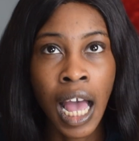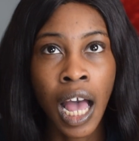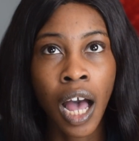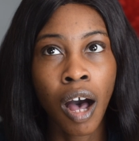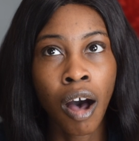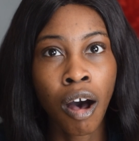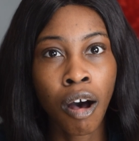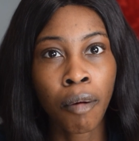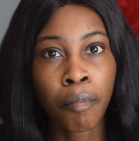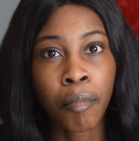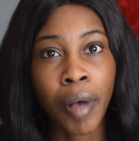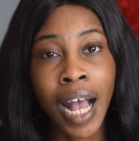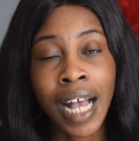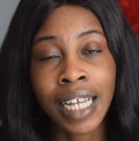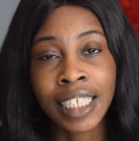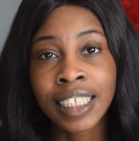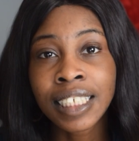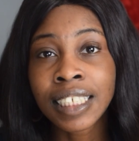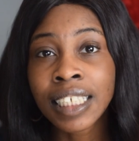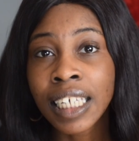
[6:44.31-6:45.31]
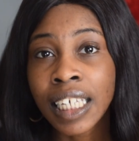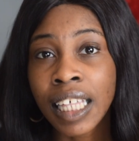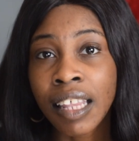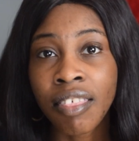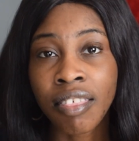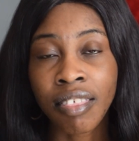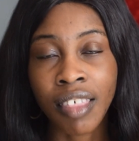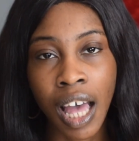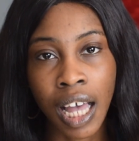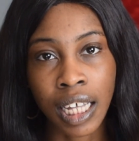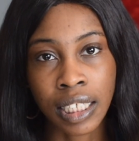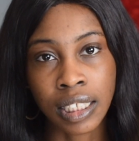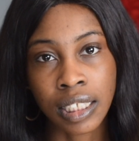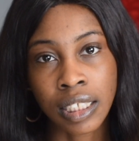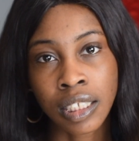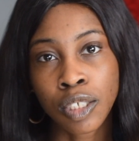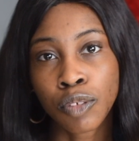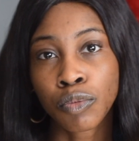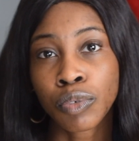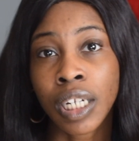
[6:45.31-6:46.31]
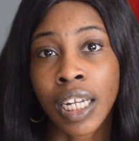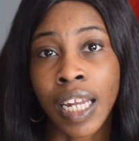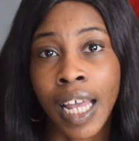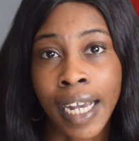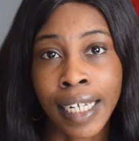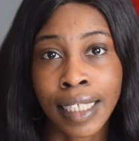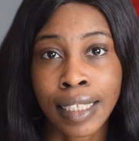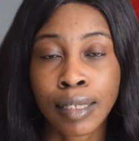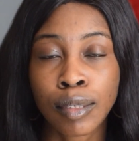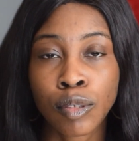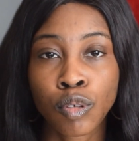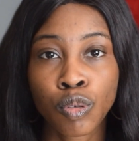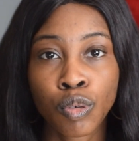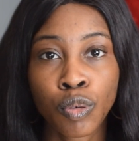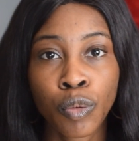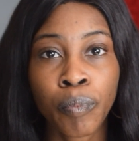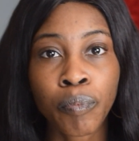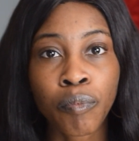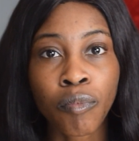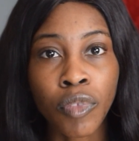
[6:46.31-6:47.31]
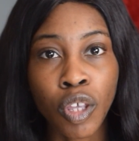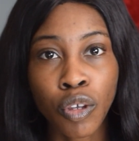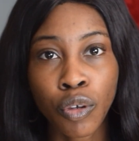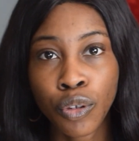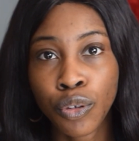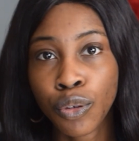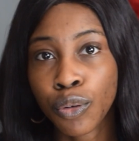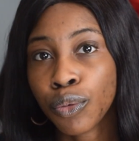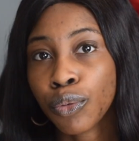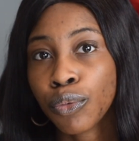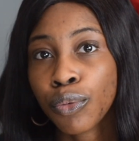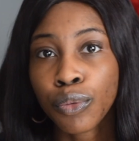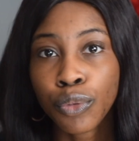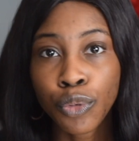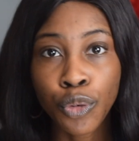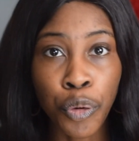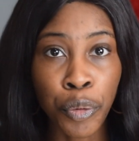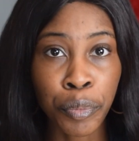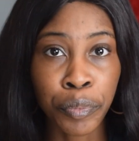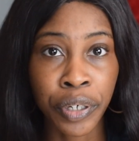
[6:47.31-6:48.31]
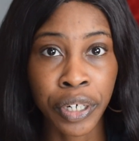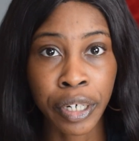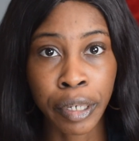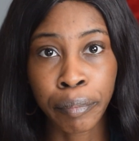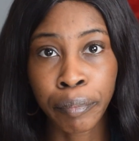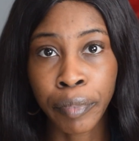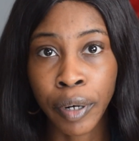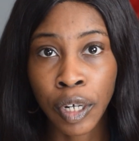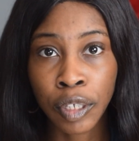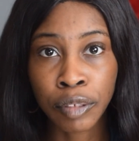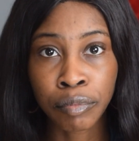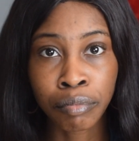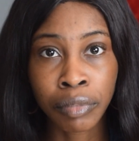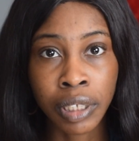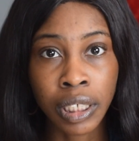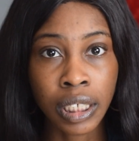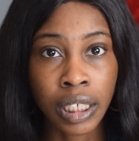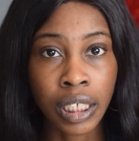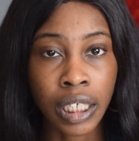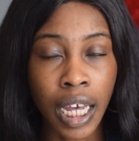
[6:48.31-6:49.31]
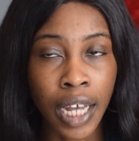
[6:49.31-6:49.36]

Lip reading: asking that they would like to know more about me.